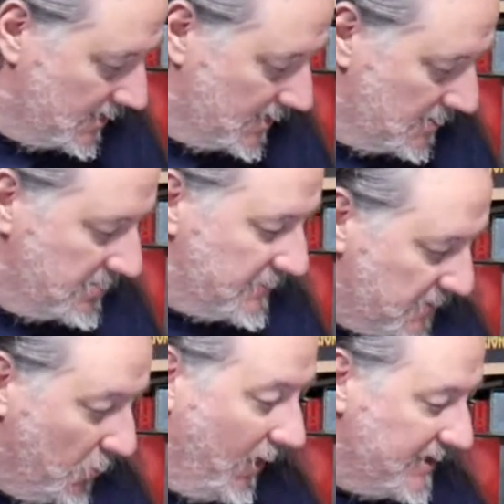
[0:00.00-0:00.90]
But if you
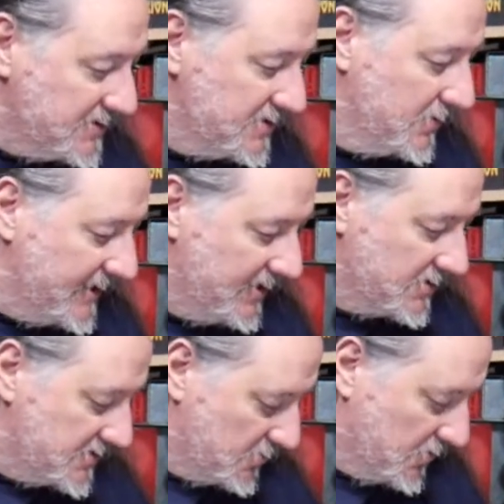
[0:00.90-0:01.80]
want to do it,
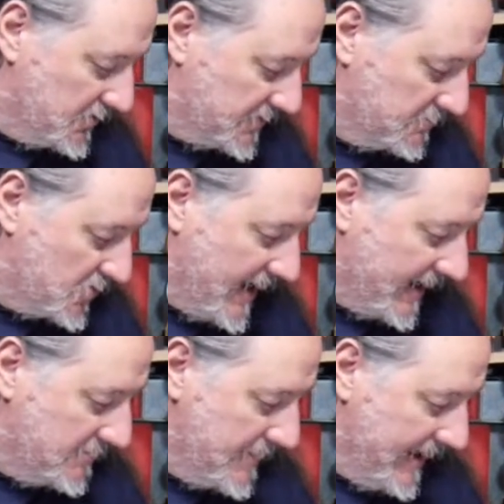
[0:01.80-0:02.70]
here's the rules from
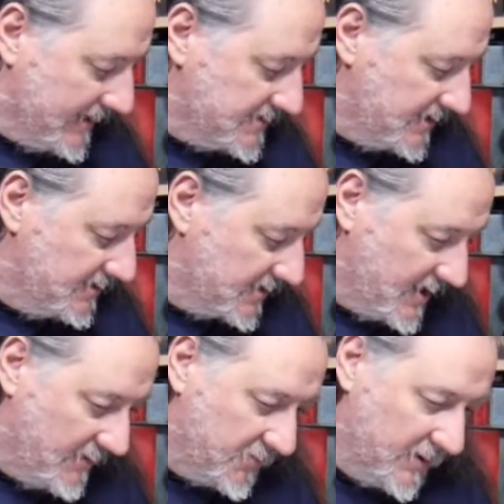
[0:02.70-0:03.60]
Dragon Magazine to
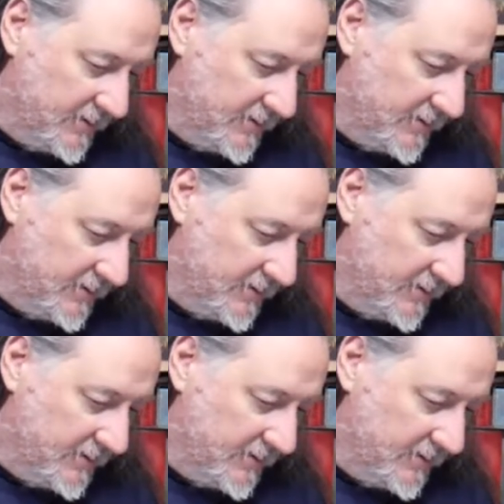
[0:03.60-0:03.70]
cover it.